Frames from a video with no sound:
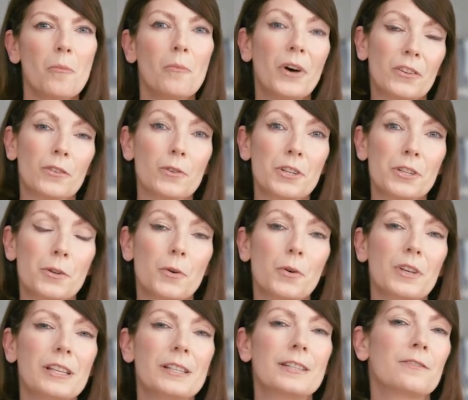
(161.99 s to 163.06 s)
but
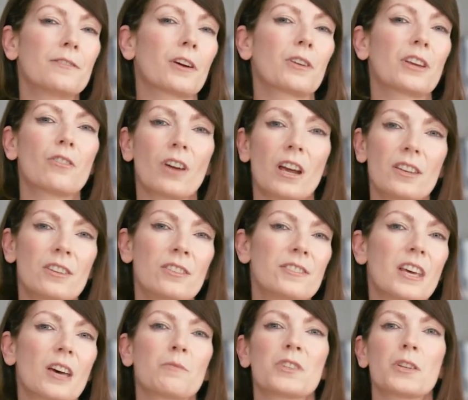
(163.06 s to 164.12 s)
also it's very great in
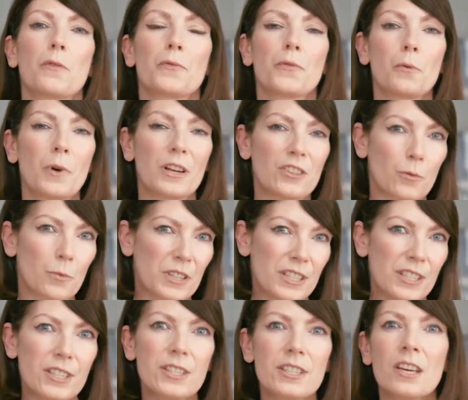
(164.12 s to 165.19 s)
terms of water
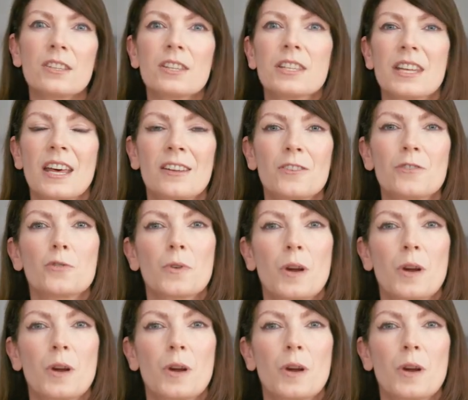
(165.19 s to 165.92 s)
resistance and